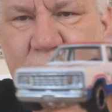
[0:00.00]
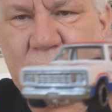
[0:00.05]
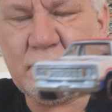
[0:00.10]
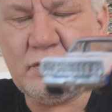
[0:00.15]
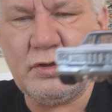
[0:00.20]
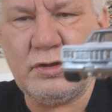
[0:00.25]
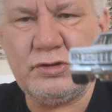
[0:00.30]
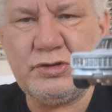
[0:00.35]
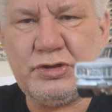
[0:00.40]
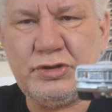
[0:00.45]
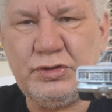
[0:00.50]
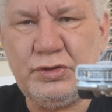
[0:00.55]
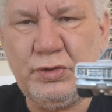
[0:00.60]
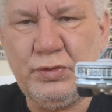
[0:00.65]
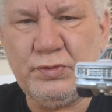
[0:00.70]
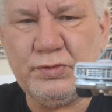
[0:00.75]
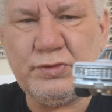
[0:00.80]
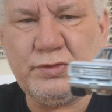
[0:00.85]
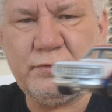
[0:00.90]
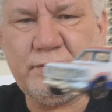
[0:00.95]
Dodge
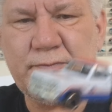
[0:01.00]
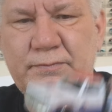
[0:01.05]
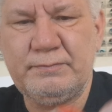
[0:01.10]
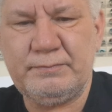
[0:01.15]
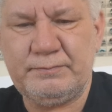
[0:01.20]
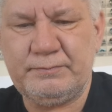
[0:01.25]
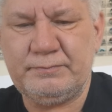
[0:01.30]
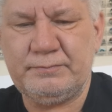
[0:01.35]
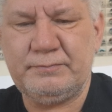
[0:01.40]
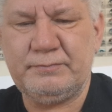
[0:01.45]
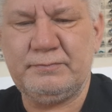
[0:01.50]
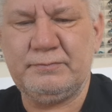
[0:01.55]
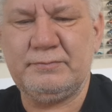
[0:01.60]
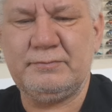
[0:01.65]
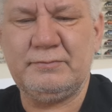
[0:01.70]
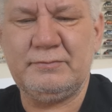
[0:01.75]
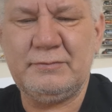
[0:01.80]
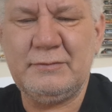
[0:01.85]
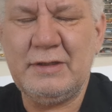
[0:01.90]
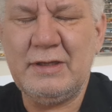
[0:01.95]
Ute.
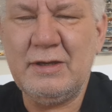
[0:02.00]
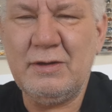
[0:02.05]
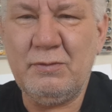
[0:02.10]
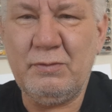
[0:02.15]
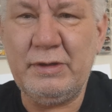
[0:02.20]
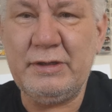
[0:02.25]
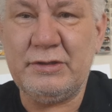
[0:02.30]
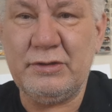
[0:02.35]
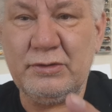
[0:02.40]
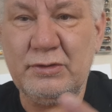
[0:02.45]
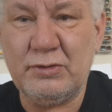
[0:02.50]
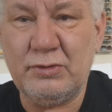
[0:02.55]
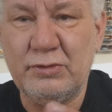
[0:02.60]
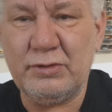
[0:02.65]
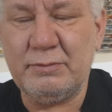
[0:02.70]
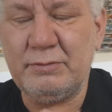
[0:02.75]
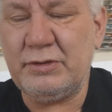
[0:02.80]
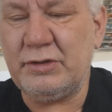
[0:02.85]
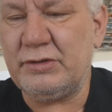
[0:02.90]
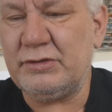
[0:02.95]
We do call
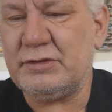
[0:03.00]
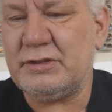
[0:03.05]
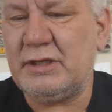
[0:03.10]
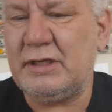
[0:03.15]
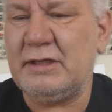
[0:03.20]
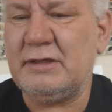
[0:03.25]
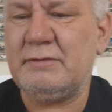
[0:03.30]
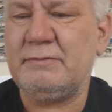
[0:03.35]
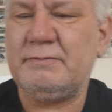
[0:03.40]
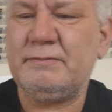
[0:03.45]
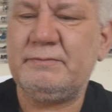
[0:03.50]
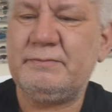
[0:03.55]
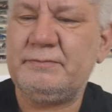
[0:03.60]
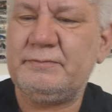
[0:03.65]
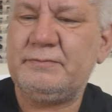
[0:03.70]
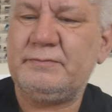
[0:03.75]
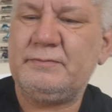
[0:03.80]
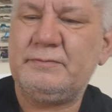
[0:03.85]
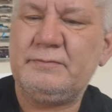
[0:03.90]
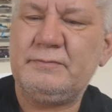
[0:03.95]
them Utes here,
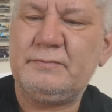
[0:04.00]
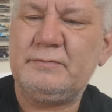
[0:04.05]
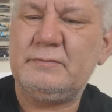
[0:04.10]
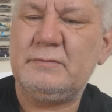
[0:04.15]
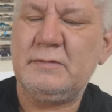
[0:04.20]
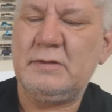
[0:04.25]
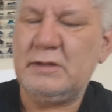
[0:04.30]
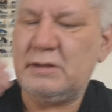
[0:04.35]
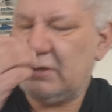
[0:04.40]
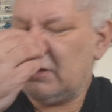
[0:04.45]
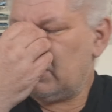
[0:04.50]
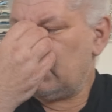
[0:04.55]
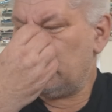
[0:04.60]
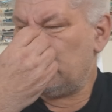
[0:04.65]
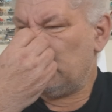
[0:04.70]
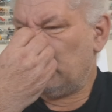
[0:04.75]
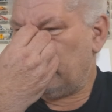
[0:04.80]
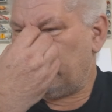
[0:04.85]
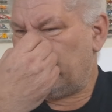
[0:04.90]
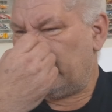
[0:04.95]

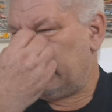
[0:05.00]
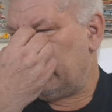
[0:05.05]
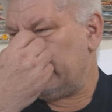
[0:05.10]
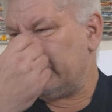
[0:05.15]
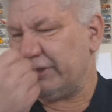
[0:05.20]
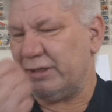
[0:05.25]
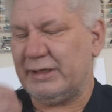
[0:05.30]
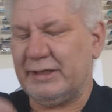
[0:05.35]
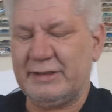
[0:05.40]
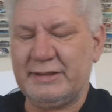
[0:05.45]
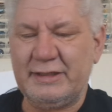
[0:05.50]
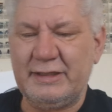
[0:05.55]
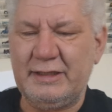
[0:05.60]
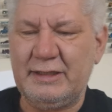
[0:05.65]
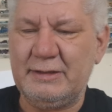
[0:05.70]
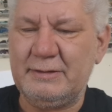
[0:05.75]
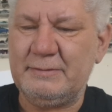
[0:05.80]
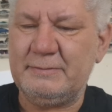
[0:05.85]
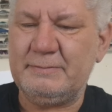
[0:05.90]
short for utility,